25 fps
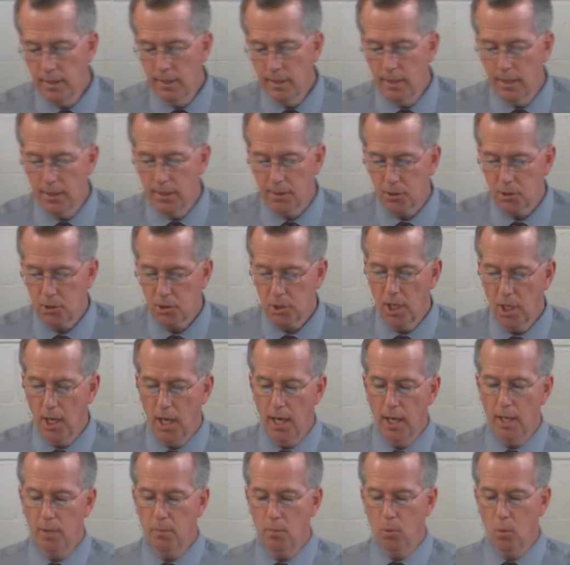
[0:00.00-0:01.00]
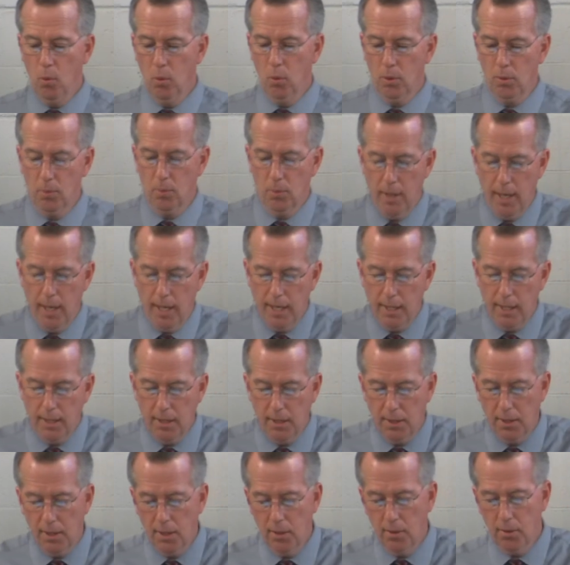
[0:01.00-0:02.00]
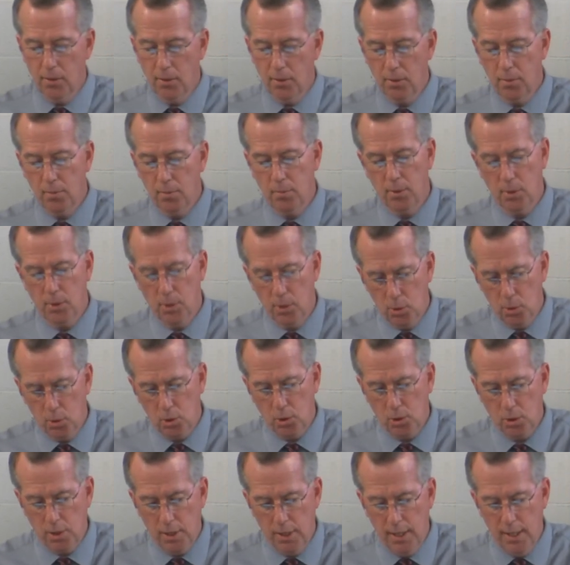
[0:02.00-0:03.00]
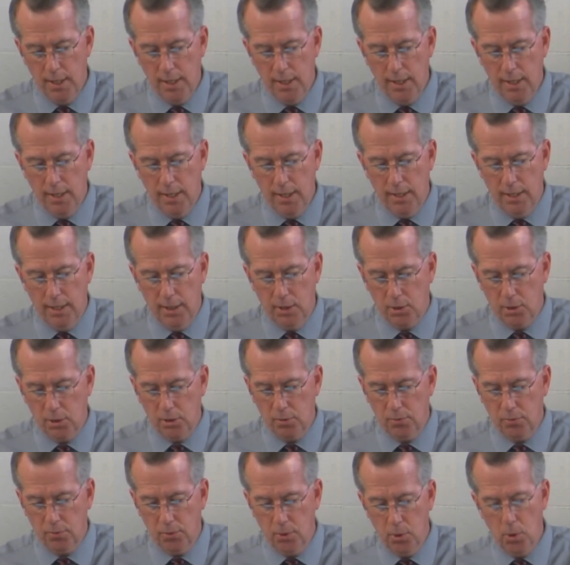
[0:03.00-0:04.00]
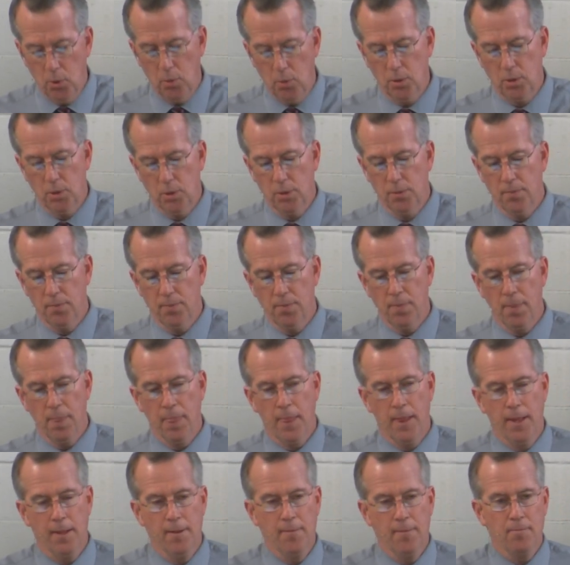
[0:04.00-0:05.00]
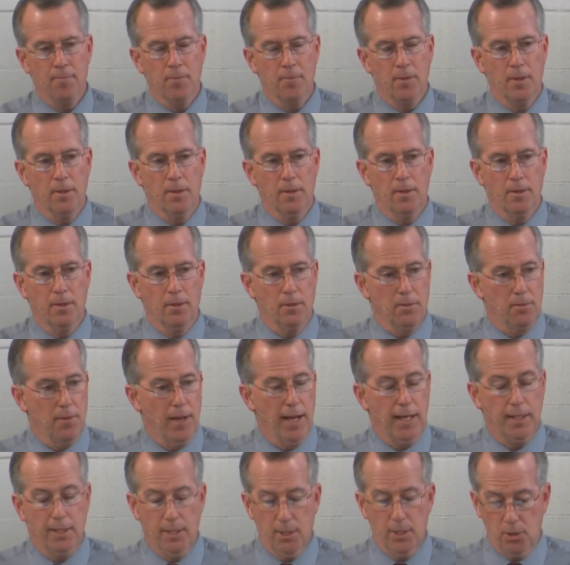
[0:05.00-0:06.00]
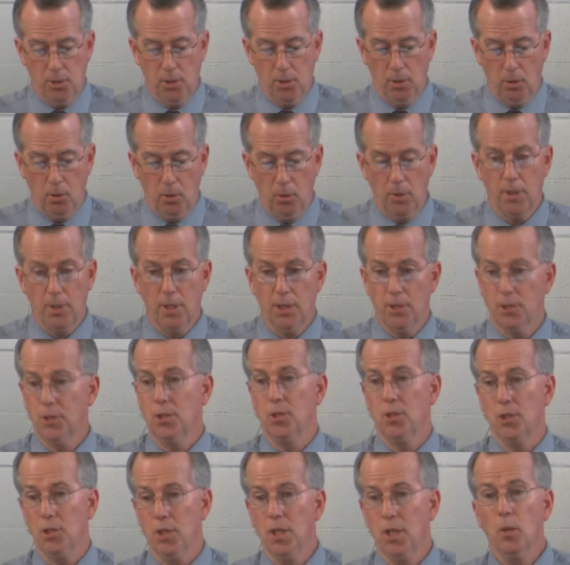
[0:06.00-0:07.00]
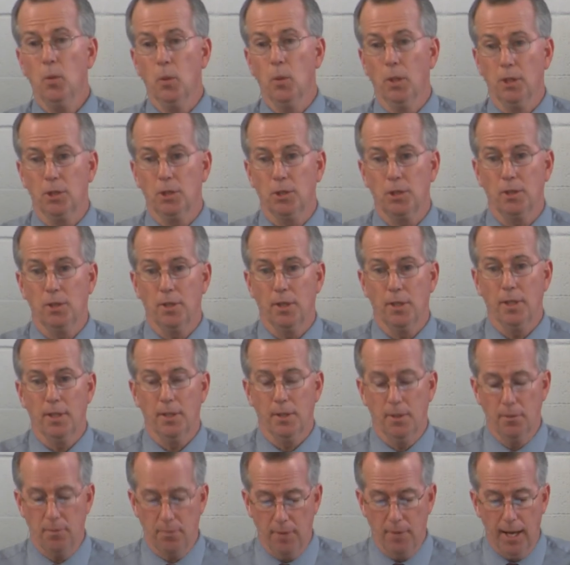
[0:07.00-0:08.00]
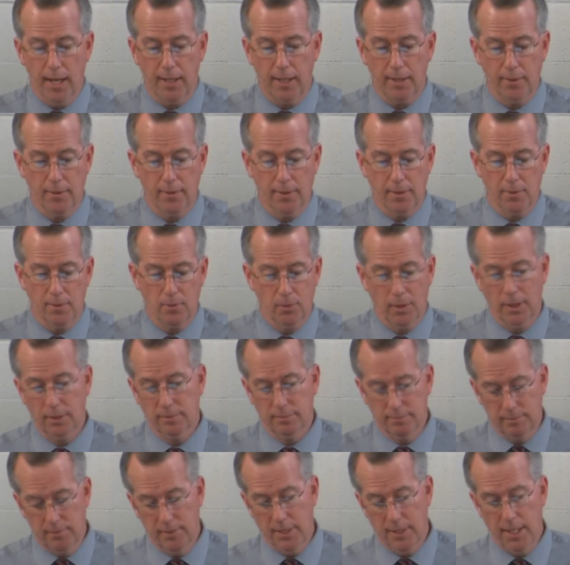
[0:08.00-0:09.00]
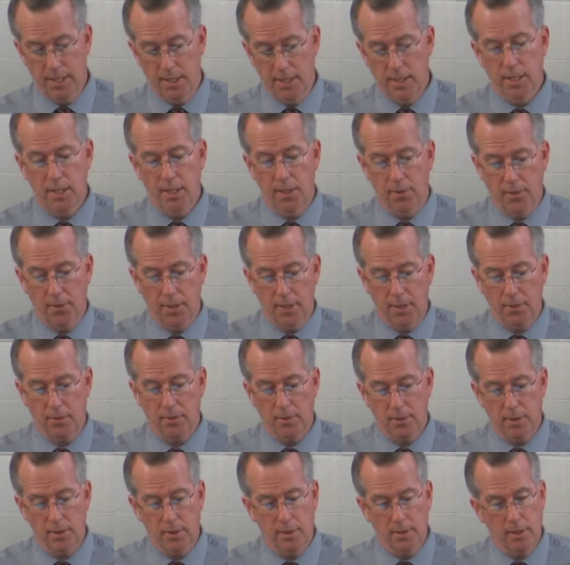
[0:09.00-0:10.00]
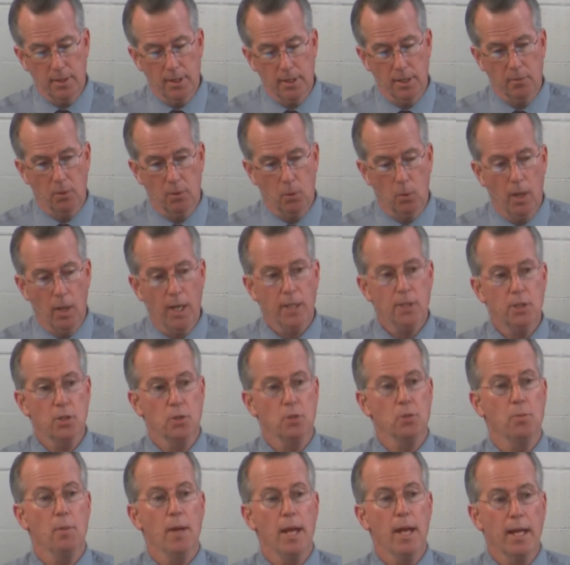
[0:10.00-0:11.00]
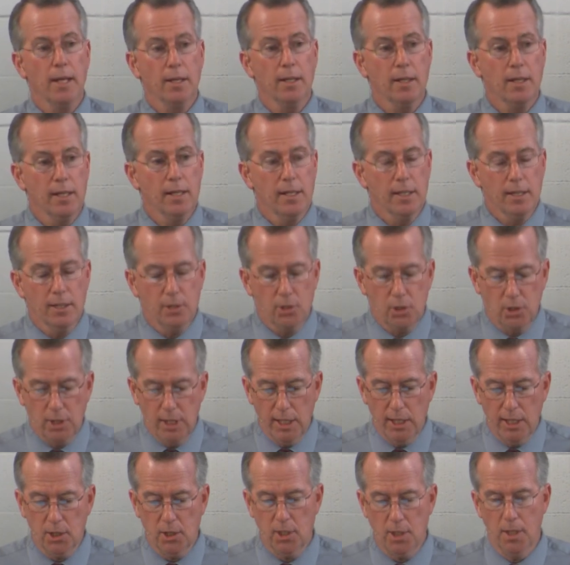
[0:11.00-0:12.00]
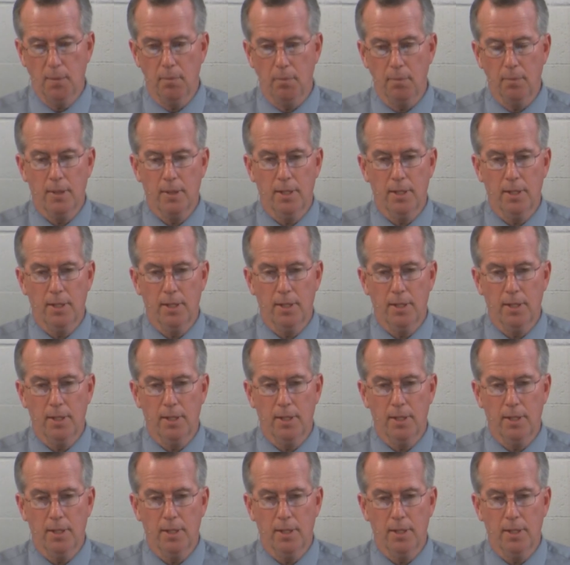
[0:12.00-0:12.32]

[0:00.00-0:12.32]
and the sky poured rain, and the earth produced its fruit. The fact is, the Lord does distinguish the fact that, well, the idea that if a righteous man seeks him,